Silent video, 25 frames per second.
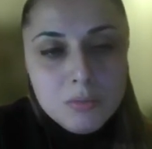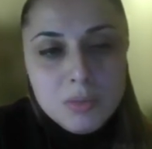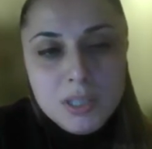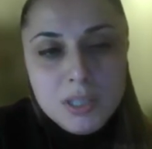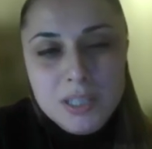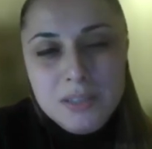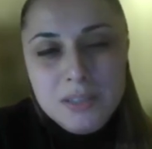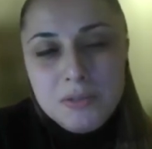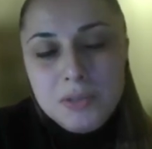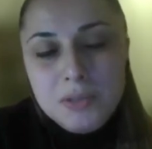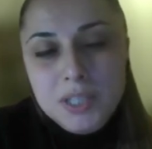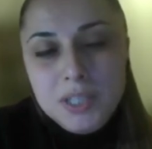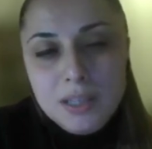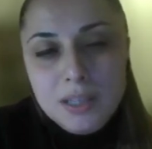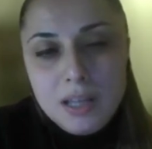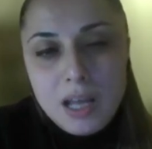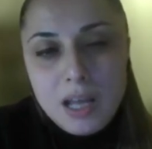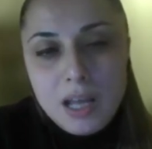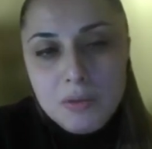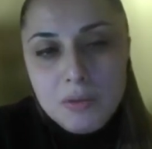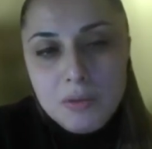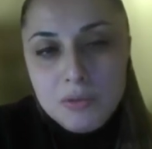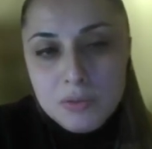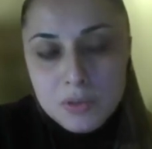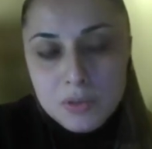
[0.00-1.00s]
but in real
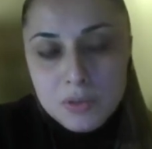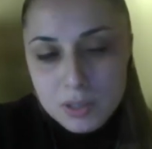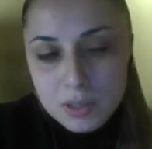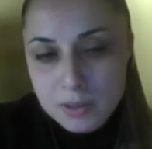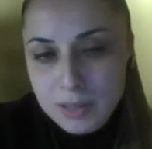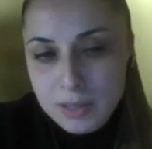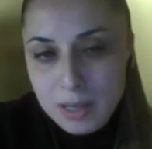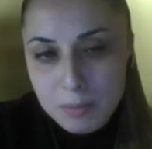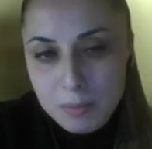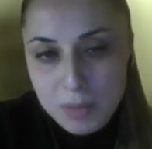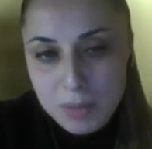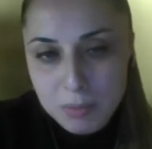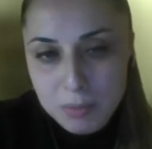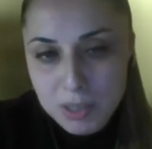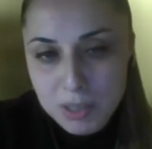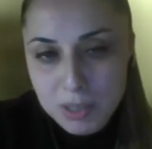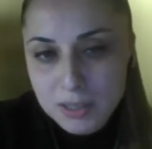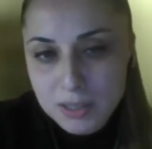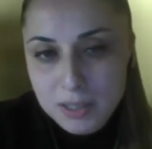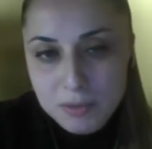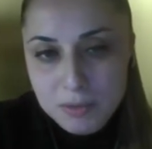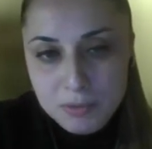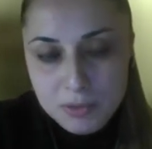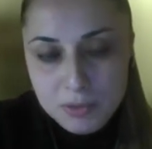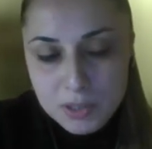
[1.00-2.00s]
life, they may be
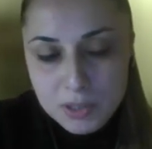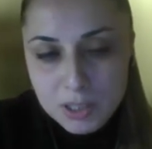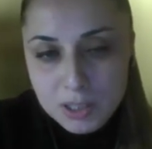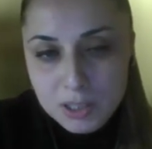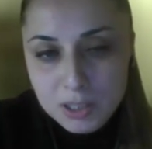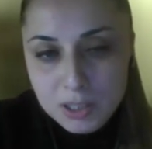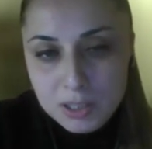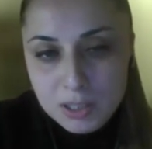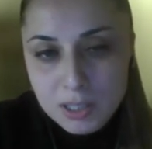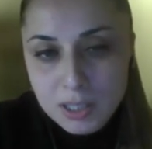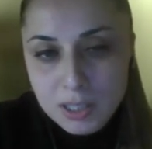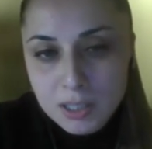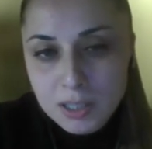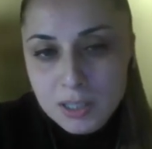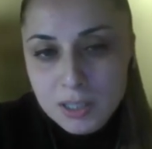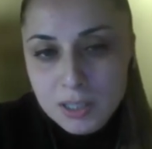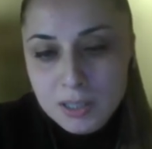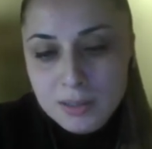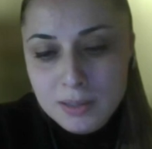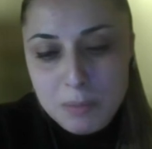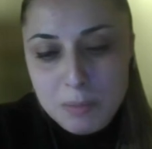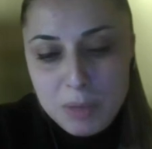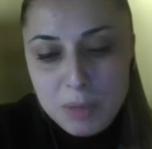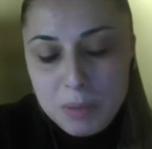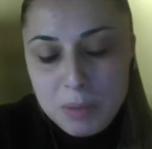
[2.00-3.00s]
different
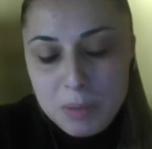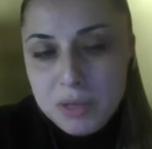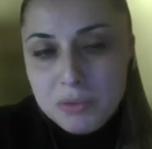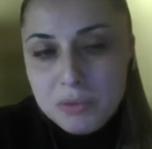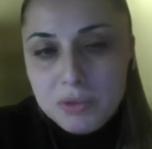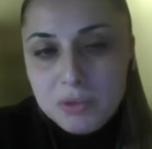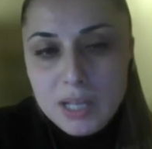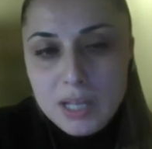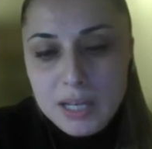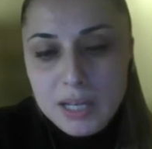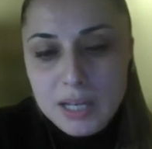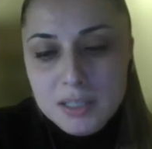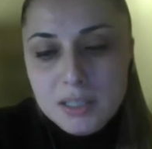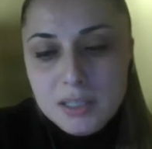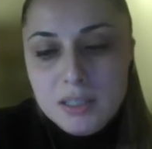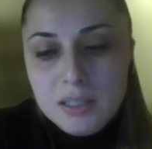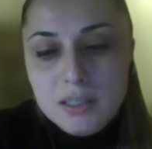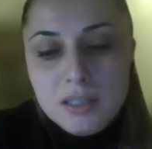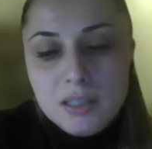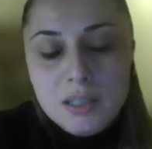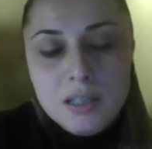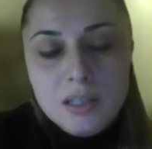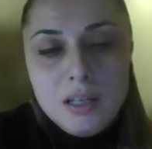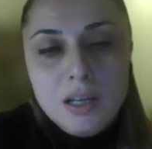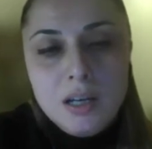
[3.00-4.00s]
and they may be related
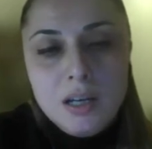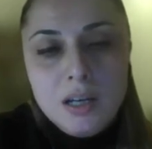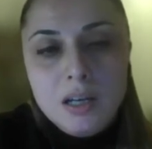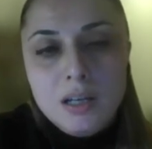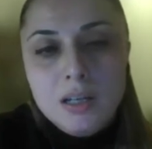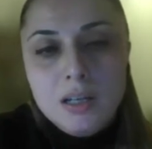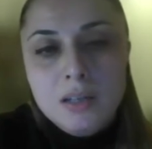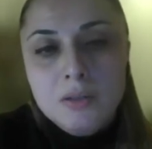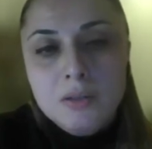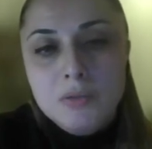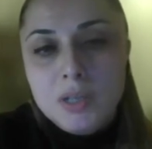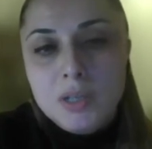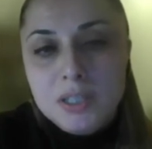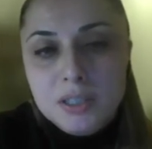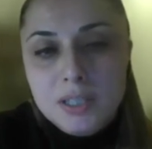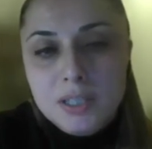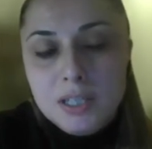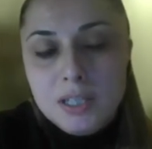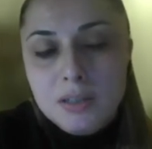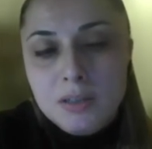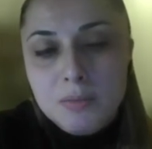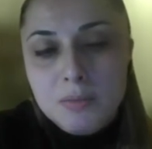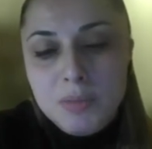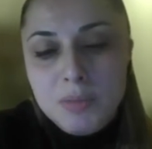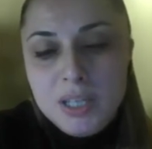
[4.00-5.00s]
rather
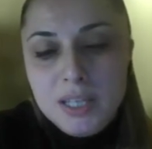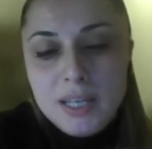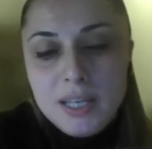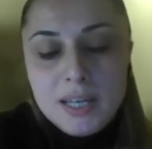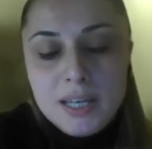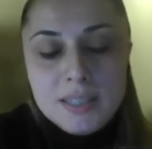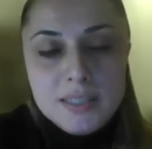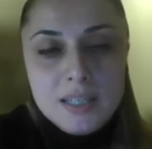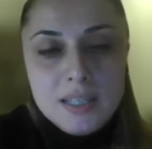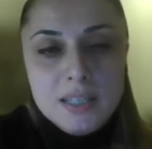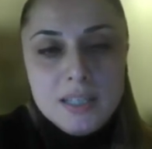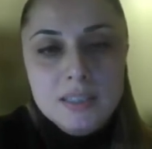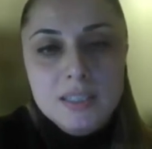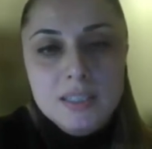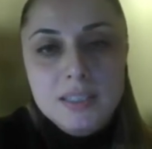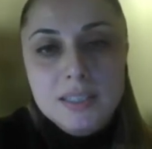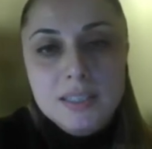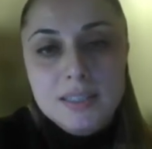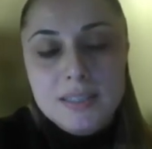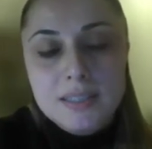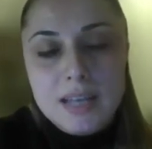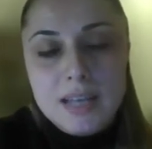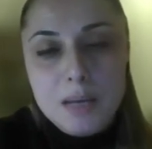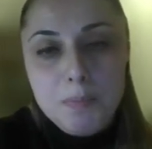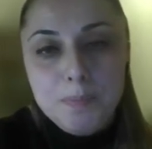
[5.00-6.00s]
than being exactly
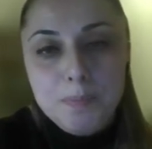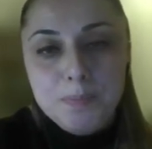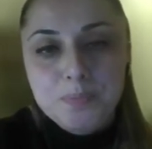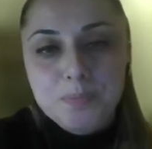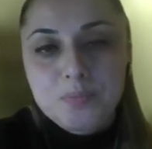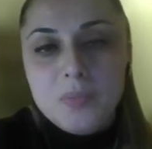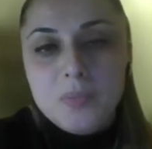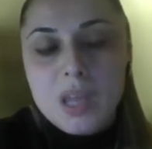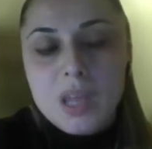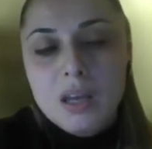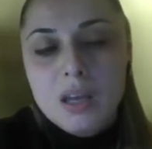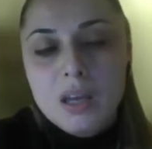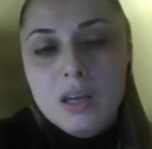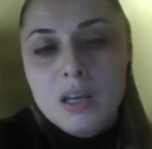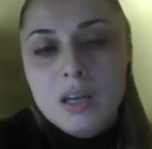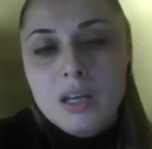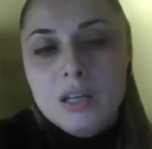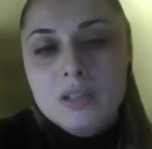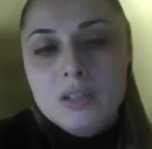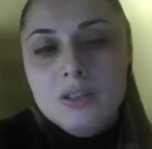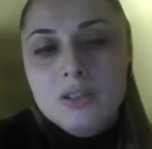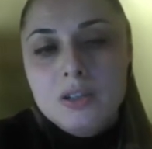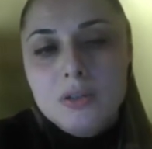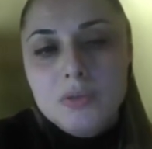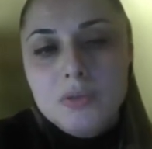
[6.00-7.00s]
the same.
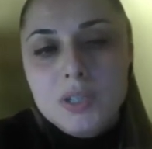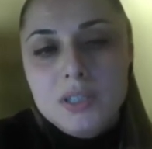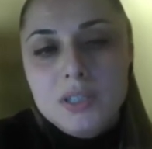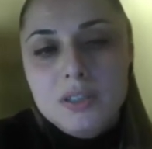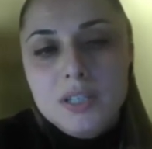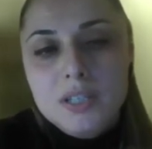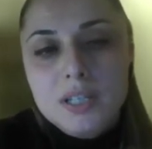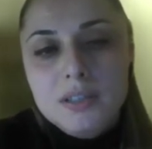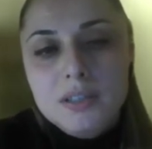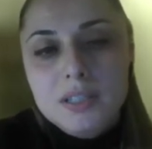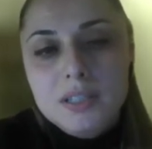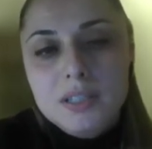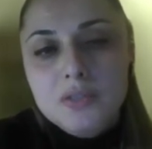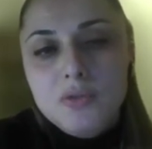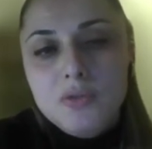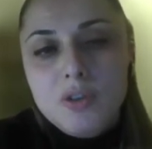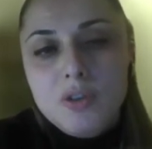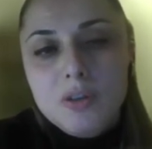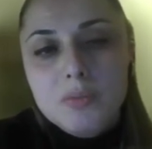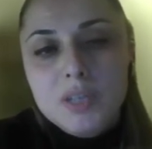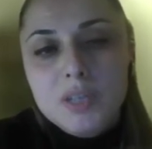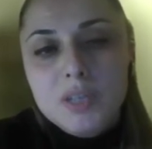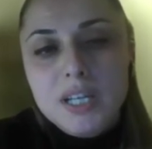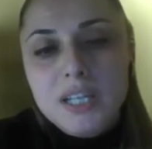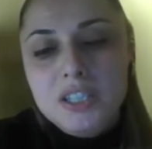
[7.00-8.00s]
So rather than this
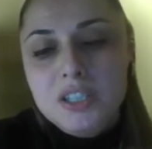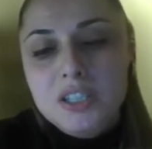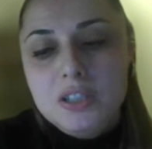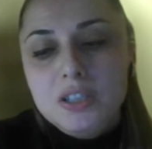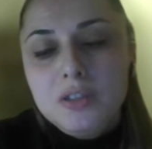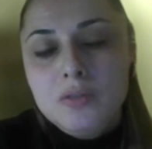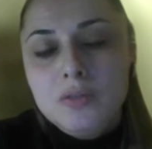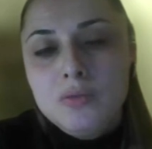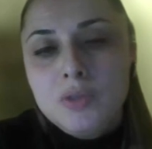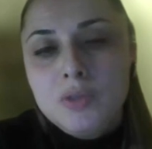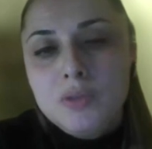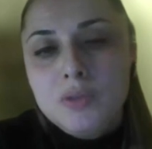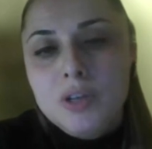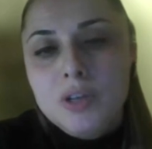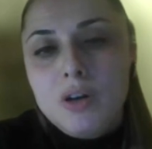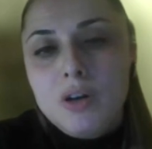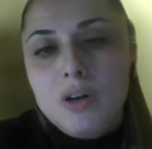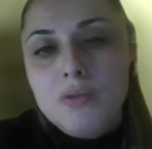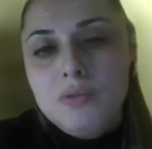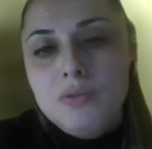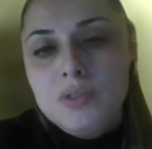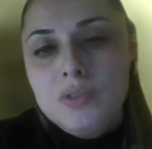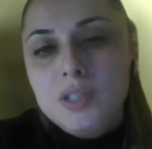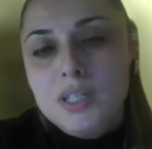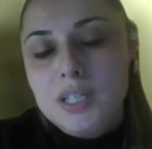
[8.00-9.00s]
formulation, what we
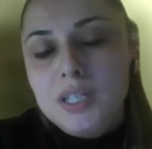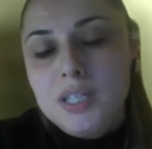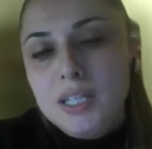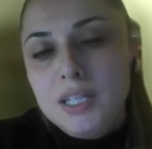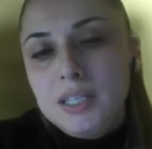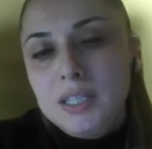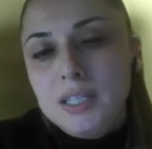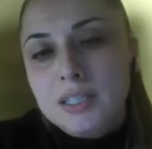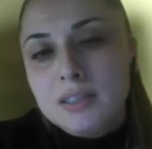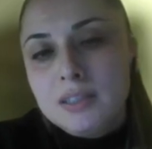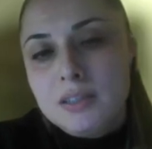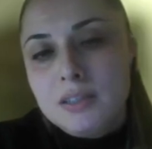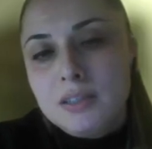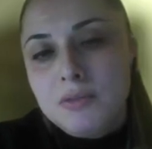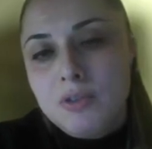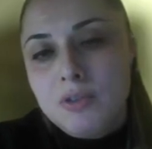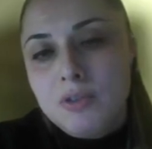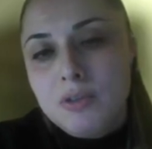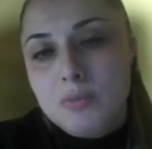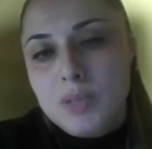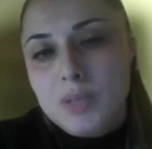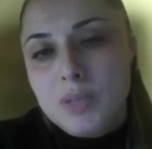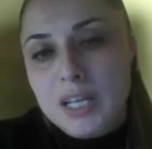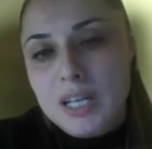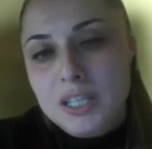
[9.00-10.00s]
often need is a
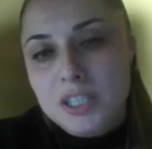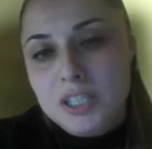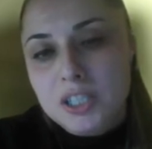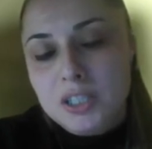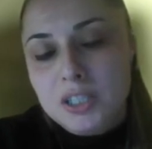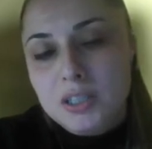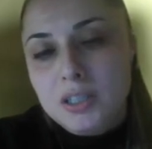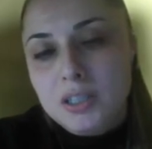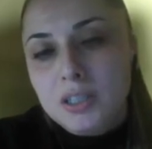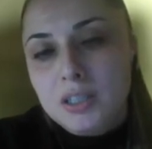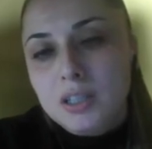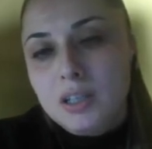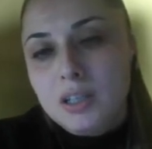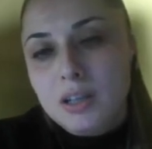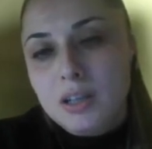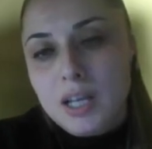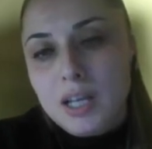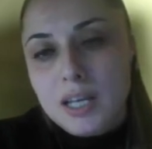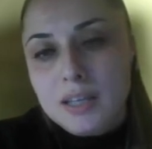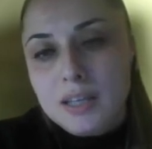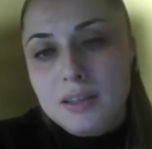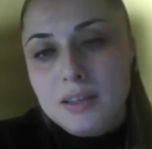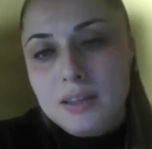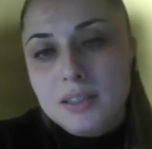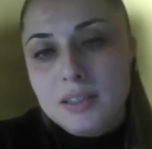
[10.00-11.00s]
formulation
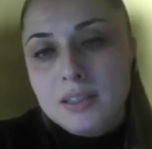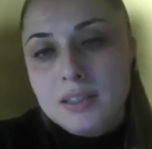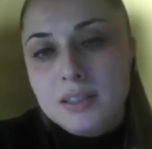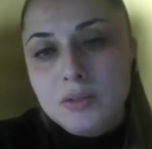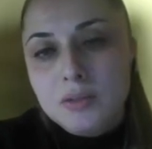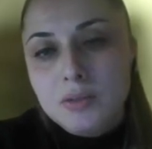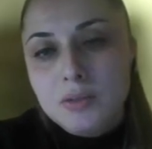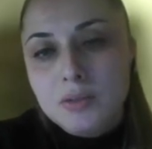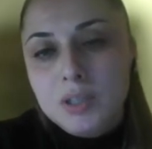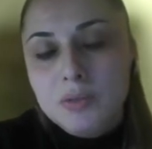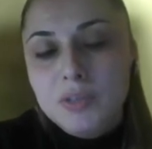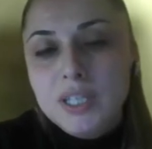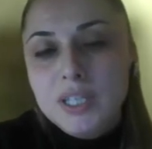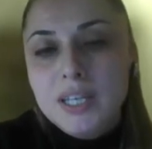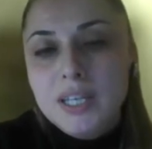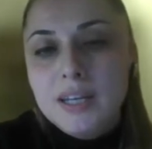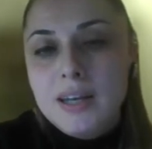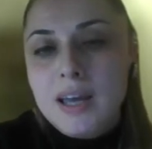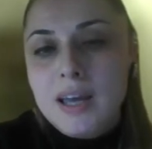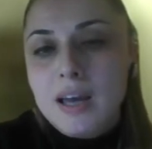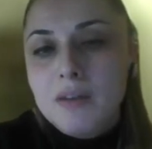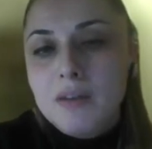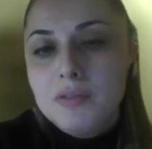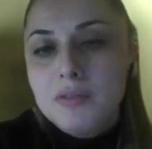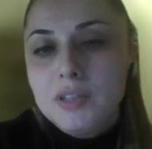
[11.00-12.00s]
like this, where we
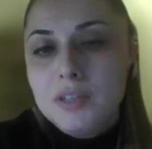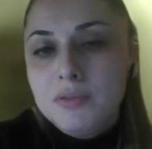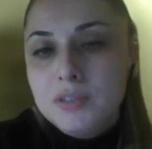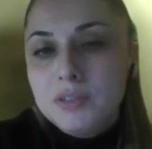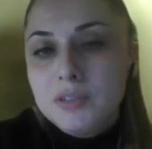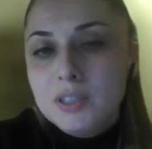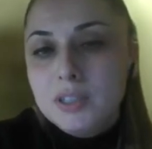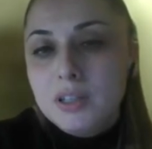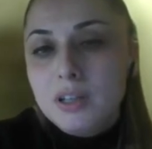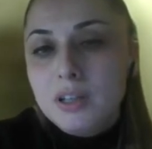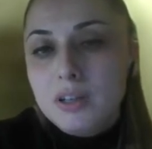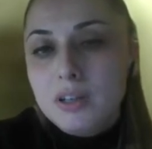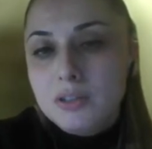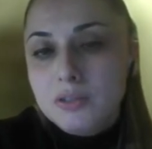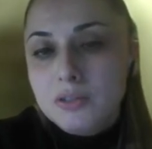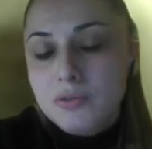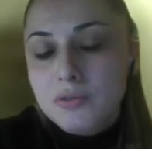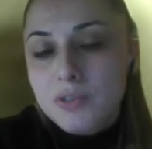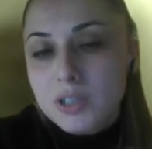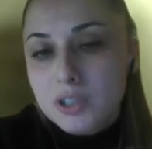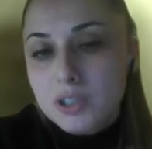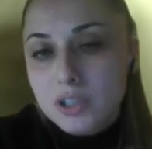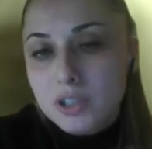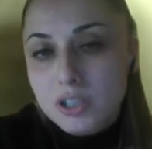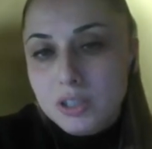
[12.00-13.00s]
can have different loss
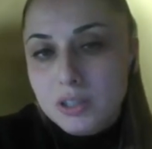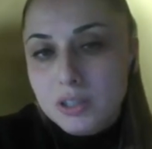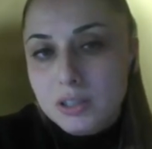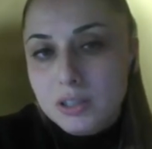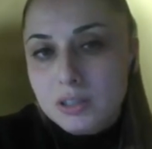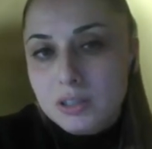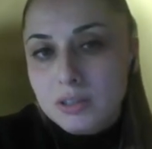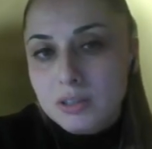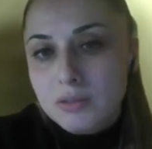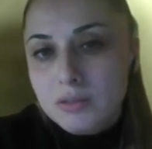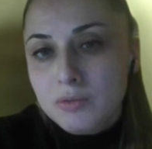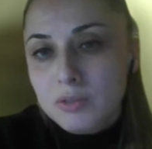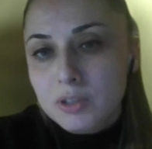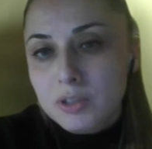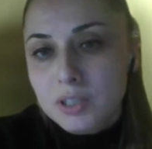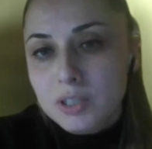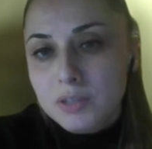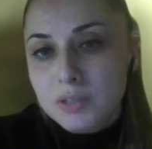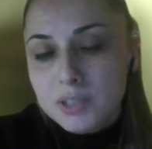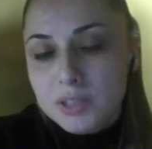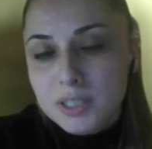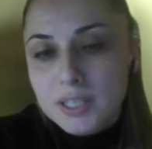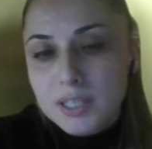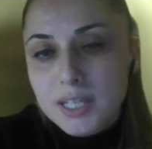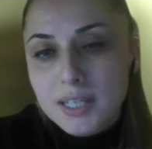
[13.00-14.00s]
functions for
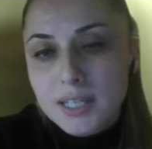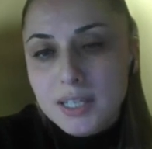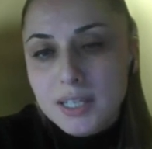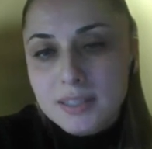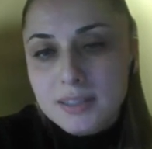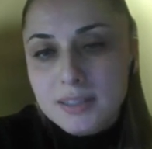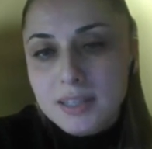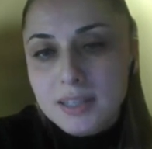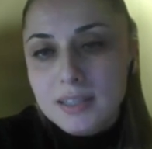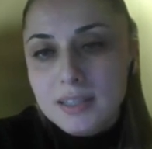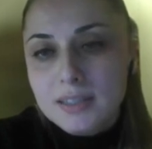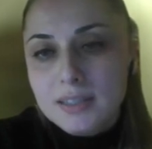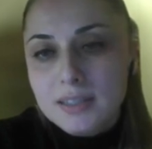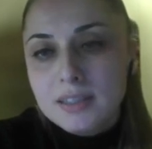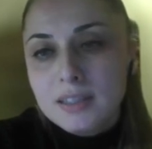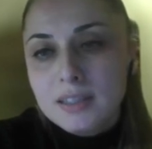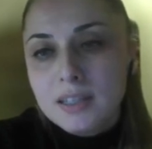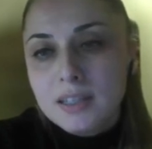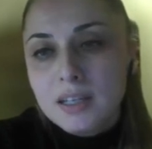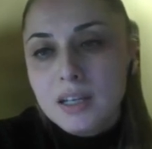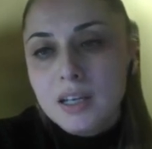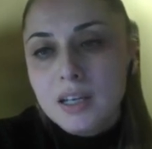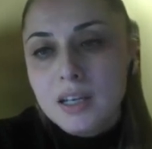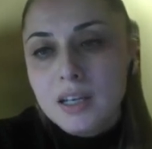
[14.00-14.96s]
different data sets.